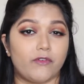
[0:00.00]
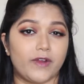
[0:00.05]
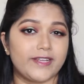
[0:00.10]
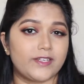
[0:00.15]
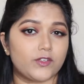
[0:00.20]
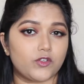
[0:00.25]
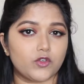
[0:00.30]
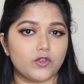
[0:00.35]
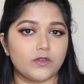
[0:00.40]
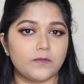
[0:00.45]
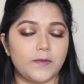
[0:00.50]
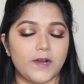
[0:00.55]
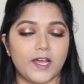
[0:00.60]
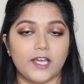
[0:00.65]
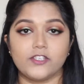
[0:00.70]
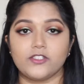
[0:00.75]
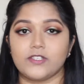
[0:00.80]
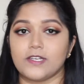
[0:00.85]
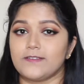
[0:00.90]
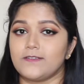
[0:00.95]
red tone
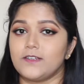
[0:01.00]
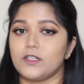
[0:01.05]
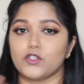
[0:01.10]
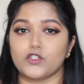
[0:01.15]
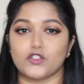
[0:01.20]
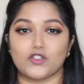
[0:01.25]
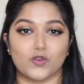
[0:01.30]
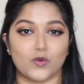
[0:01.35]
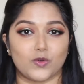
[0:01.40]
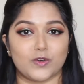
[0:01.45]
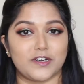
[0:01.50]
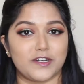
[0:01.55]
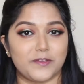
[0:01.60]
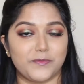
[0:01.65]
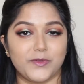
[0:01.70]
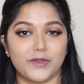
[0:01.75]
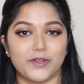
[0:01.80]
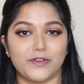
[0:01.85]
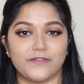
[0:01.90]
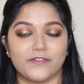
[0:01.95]
blush that will look totally
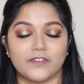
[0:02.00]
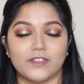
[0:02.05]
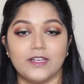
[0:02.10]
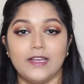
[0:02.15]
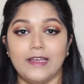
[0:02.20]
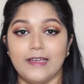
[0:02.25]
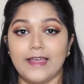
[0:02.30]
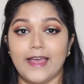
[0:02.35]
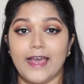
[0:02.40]
beautiful